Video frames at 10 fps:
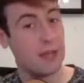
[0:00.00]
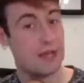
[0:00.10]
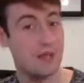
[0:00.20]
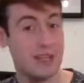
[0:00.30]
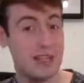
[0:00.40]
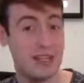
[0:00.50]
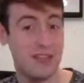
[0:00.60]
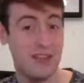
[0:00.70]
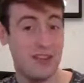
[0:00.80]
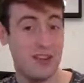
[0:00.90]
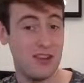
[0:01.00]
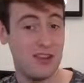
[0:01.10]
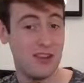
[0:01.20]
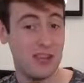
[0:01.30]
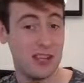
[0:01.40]
B string and third
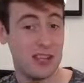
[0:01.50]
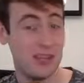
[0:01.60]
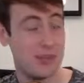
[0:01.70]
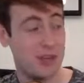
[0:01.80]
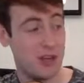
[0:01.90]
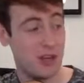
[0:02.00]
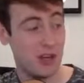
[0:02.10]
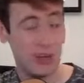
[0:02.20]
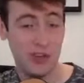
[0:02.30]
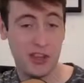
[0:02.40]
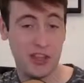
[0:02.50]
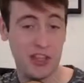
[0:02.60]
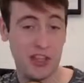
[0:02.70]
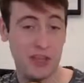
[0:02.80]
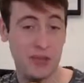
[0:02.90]
finger on the
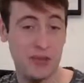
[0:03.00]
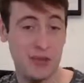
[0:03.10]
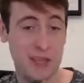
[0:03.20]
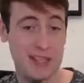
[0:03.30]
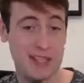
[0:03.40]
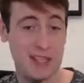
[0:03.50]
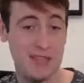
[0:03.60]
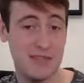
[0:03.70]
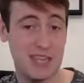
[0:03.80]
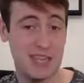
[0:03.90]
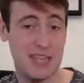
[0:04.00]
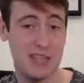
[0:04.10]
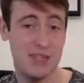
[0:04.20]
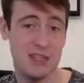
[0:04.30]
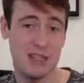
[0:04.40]
third fret of the E
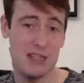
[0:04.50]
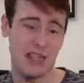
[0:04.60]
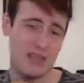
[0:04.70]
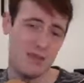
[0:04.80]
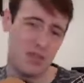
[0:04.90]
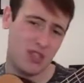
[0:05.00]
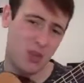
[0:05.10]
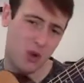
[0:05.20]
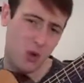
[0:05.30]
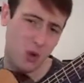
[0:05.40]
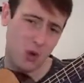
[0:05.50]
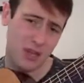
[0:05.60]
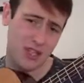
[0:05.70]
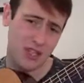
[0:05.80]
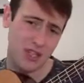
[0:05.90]
string. But it's got
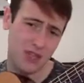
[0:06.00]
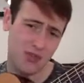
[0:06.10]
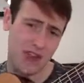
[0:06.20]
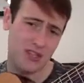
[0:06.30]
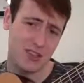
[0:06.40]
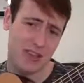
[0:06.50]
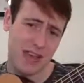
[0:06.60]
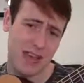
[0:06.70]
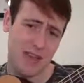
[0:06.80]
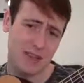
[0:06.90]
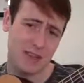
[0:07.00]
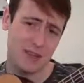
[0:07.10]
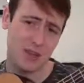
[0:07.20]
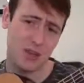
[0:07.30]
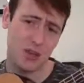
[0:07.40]
quite a stretch there
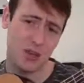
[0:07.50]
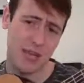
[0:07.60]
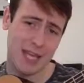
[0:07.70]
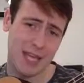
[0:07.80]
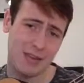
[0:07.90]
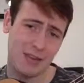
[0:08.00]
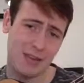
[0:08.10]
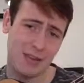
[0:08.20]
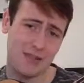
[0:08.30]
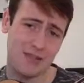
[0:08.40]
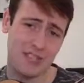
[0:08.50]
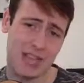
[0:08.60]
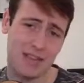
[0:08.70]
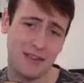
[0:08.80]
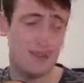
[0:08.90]
because you're not playing anything on that
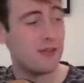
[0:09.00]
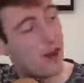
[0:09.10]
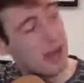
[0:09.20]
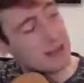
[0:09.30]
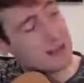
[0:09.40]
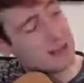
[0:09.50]
second fret.